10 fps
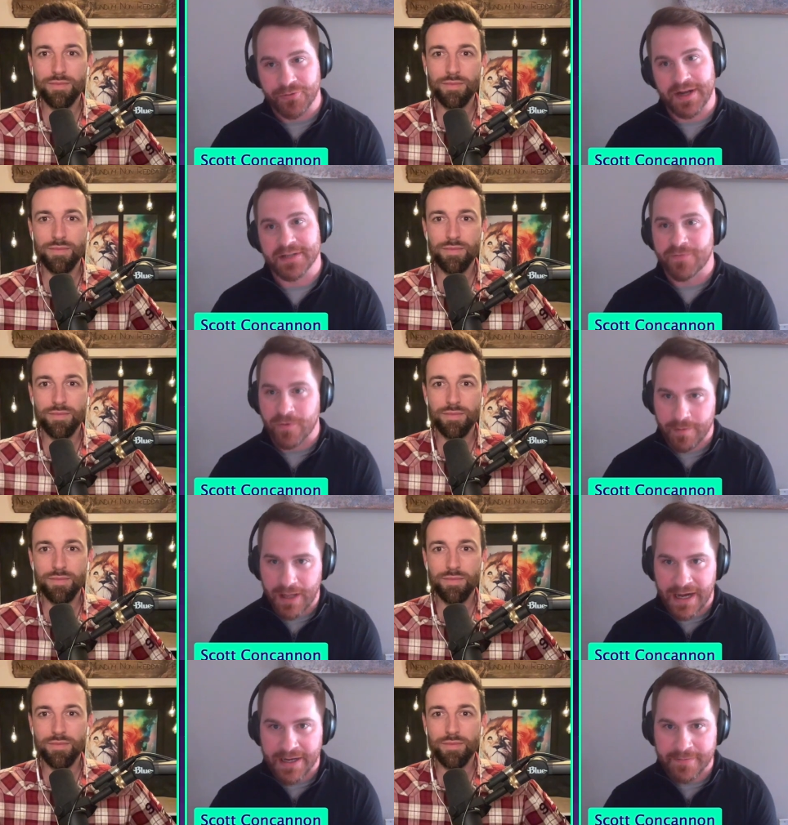Speaker 1: to
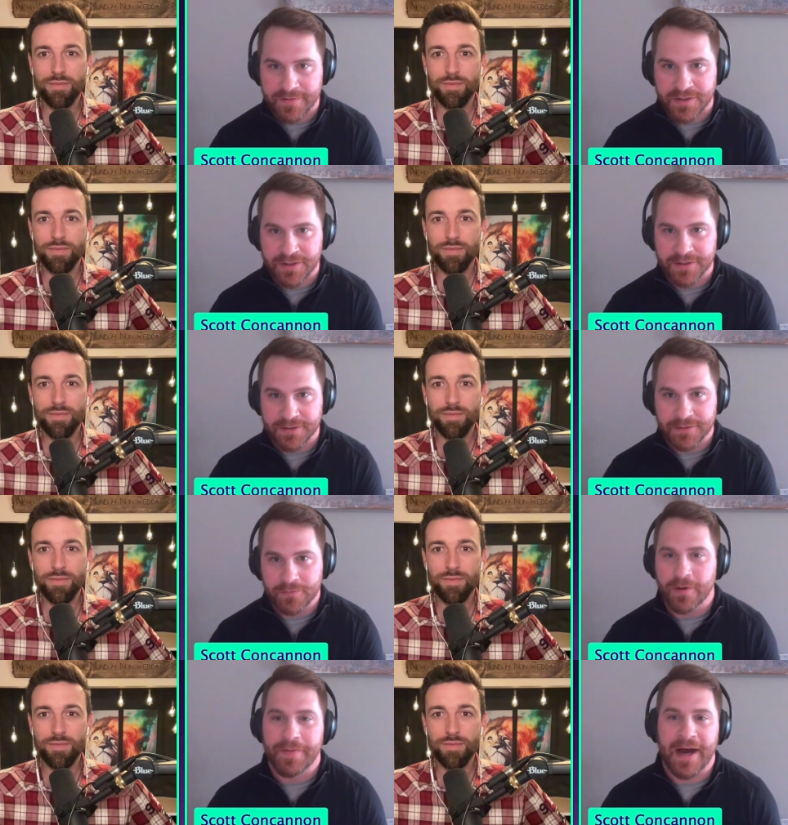transform lives
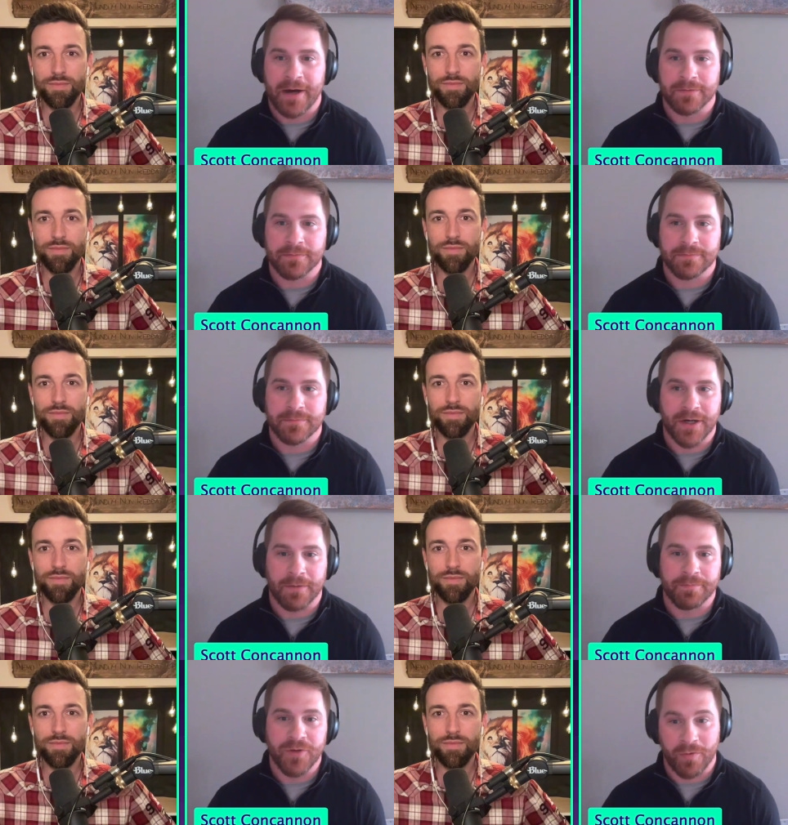without, you
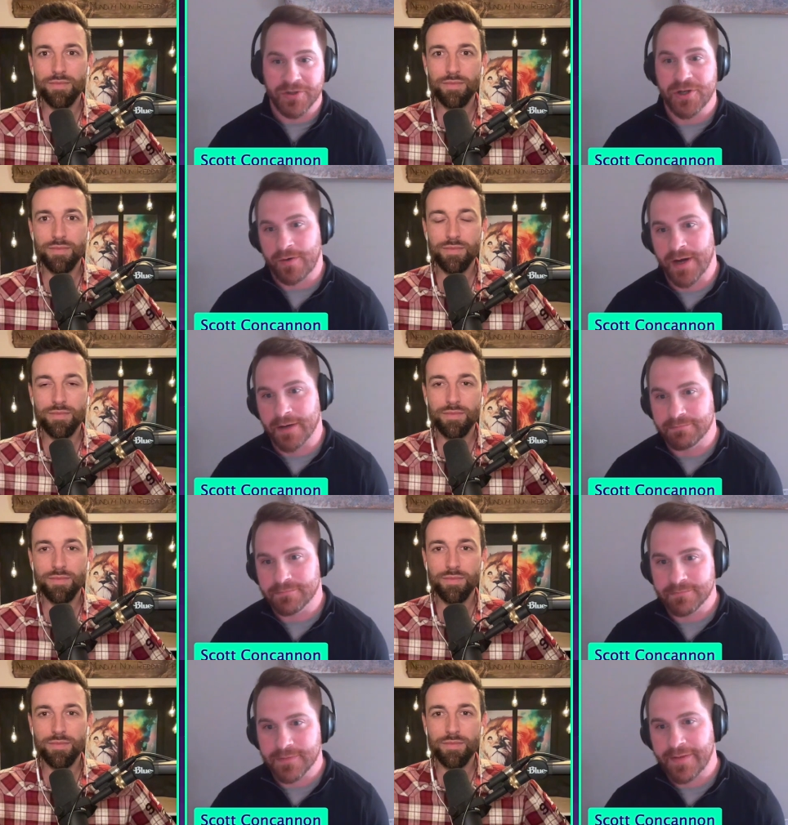know, no one showing up.
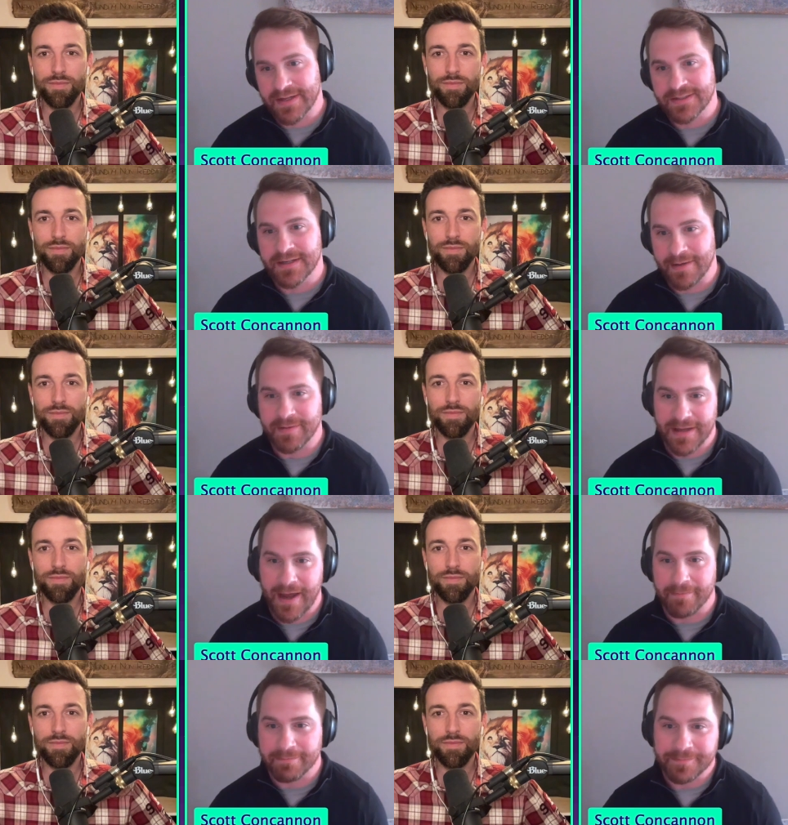And that's the name of
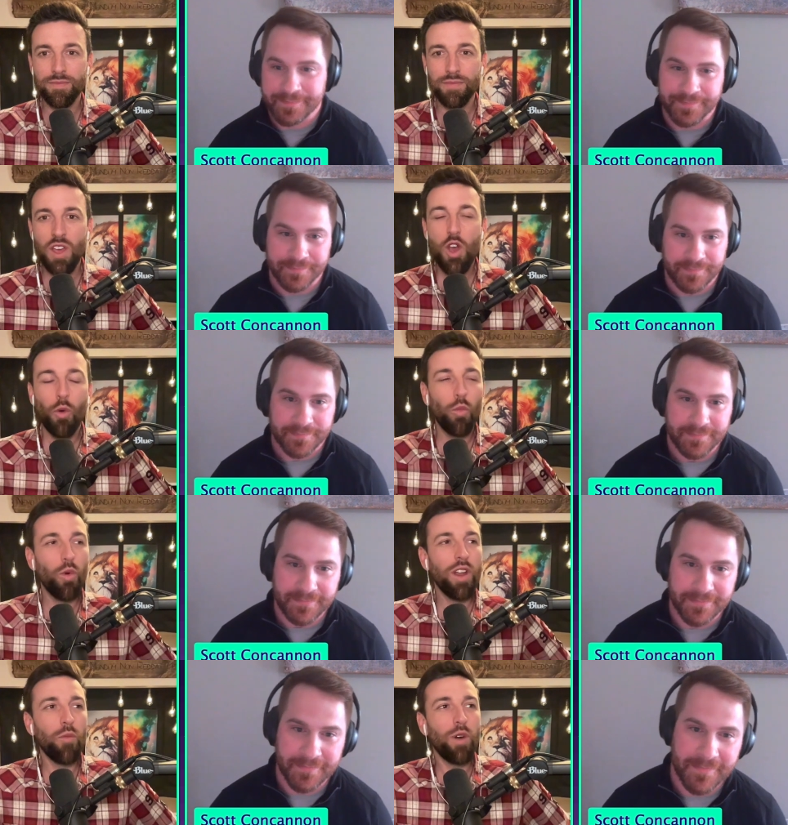the game.
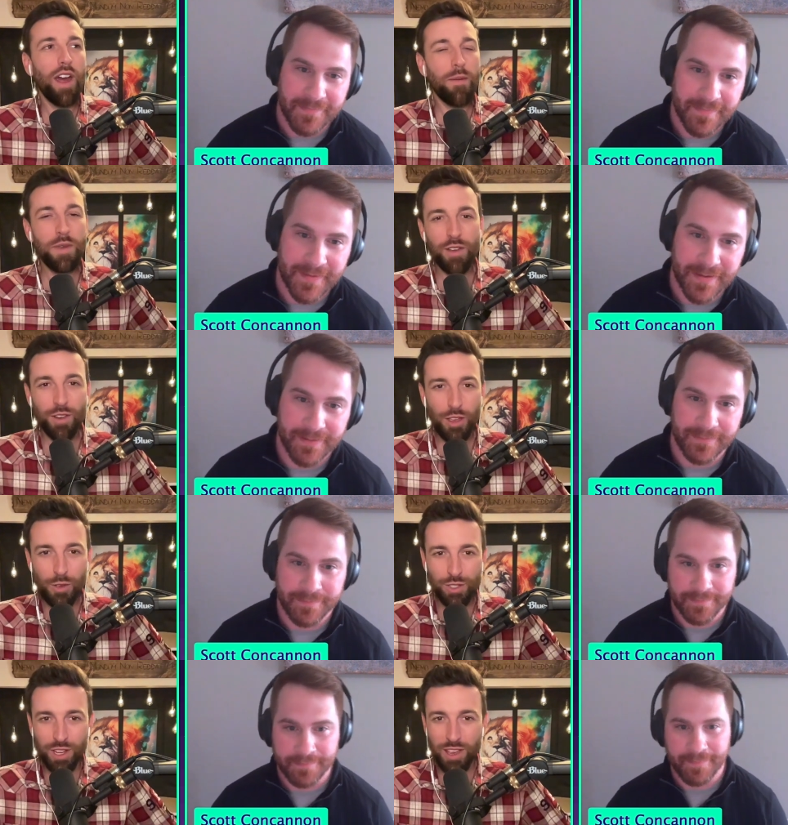
Speaker 2: What I'm hearing you
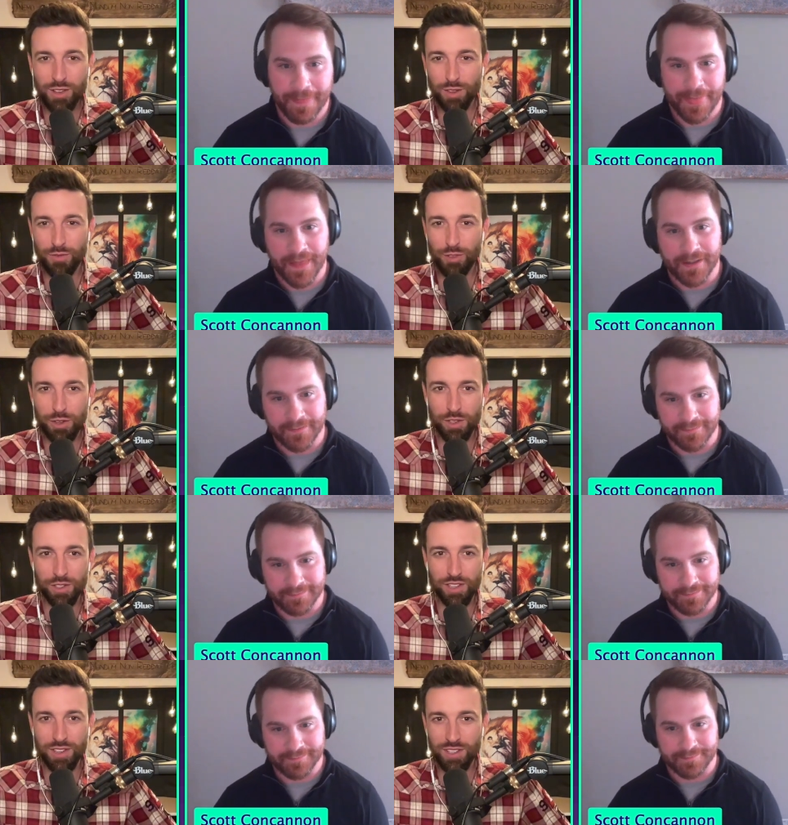say is
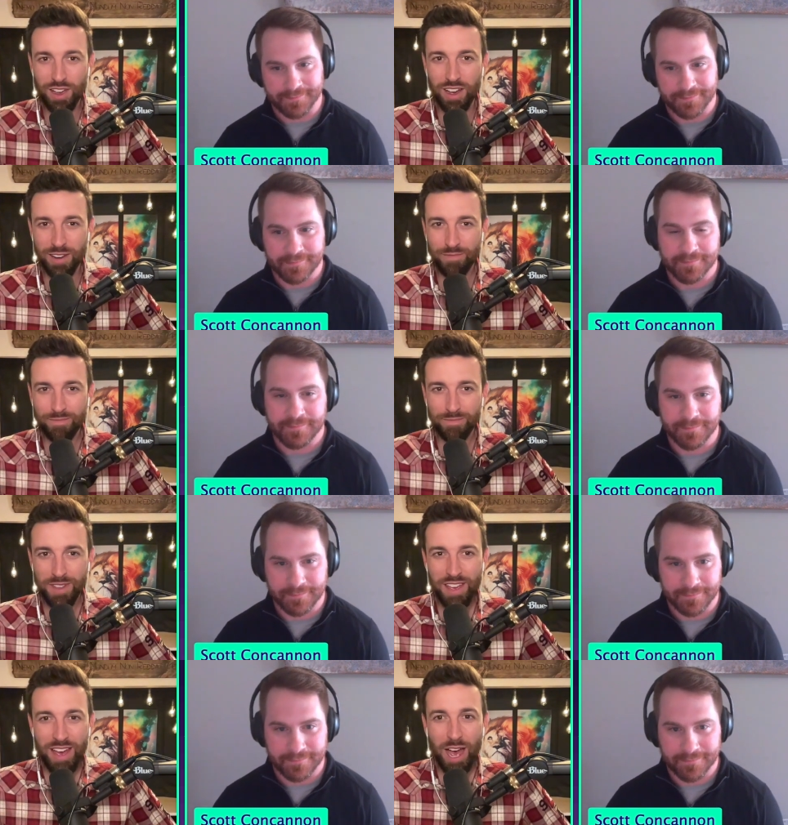efficiency, Scott.
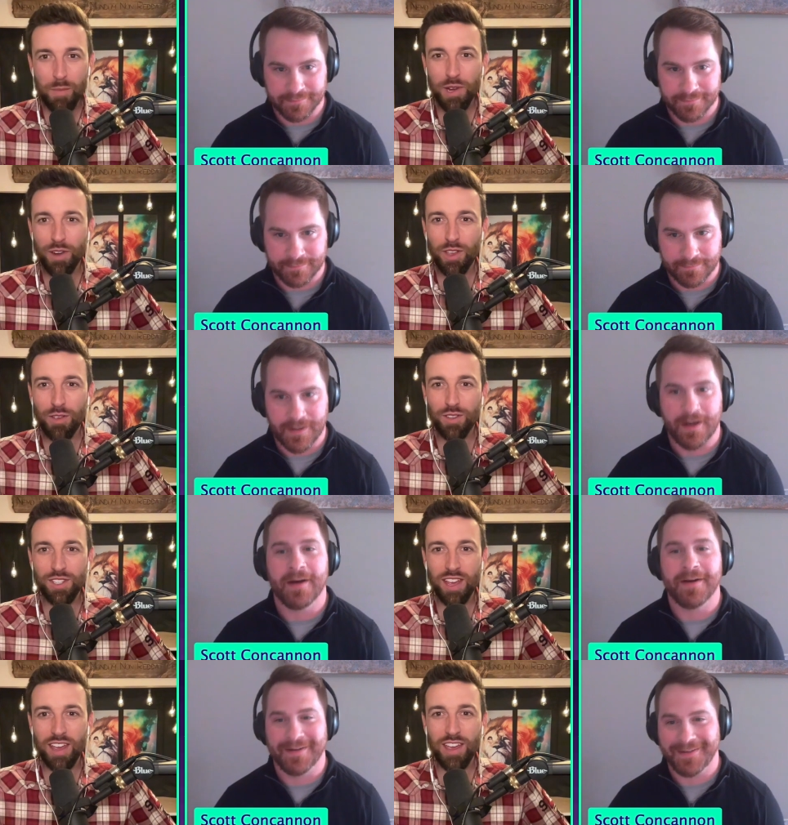I'm hearing you
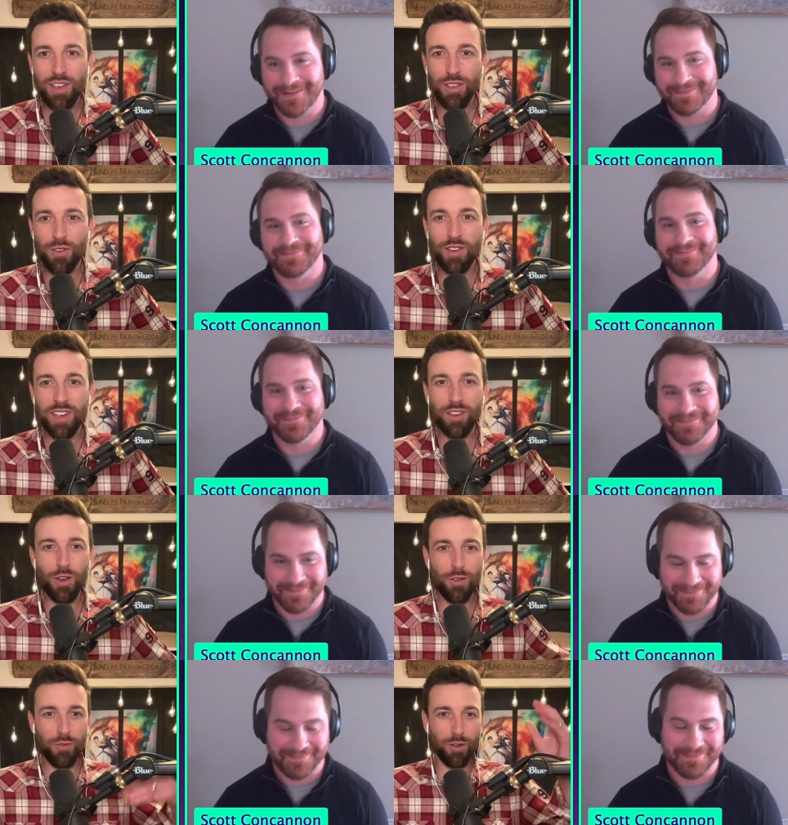say you can
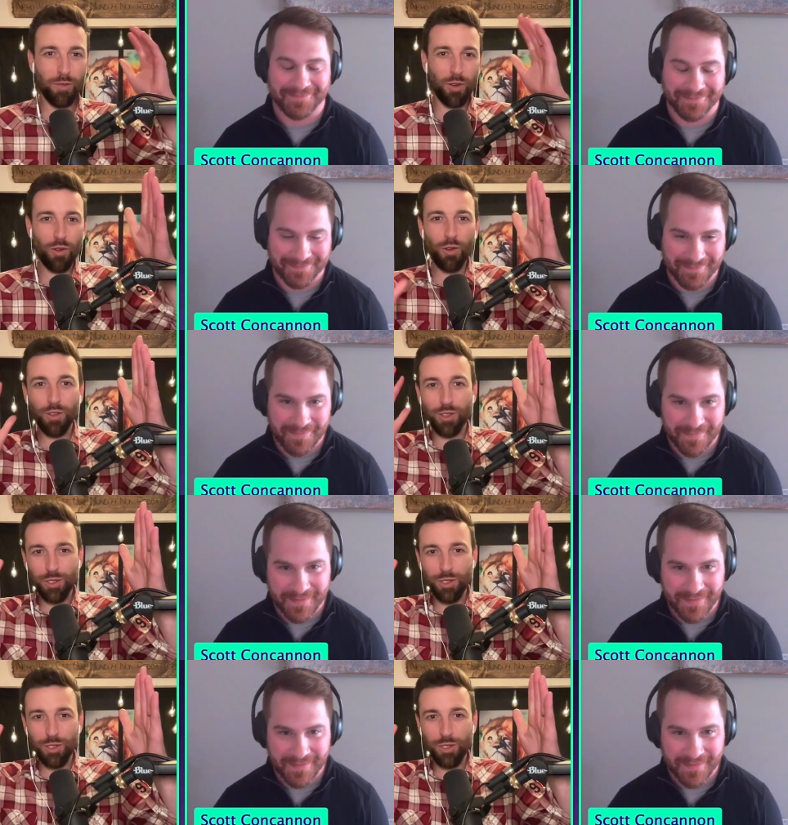go from cold to